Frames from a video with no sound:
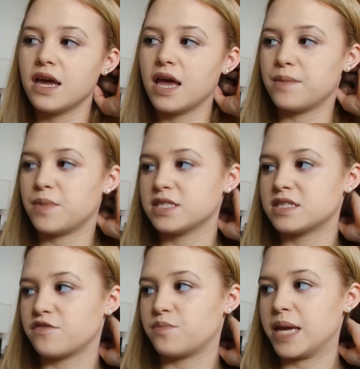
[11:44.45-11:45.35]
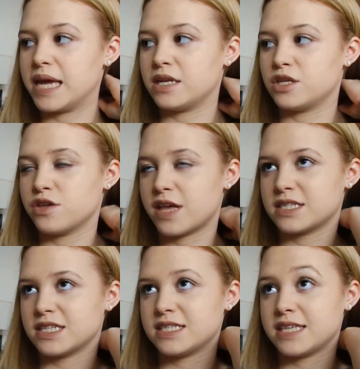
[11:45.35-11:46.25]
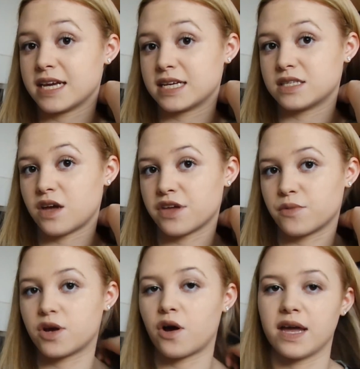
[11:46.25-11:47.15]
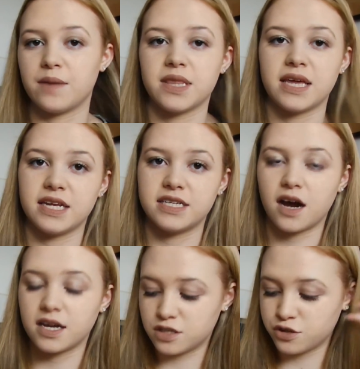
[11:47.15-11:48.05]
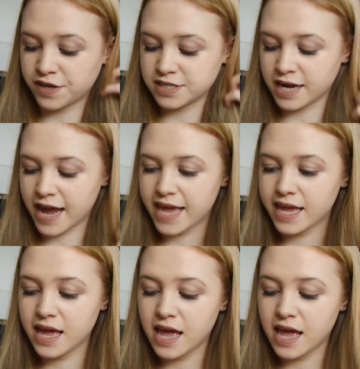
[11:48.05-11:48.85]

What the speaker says: It must have been 2006 I think we got him, and then he died in 2008,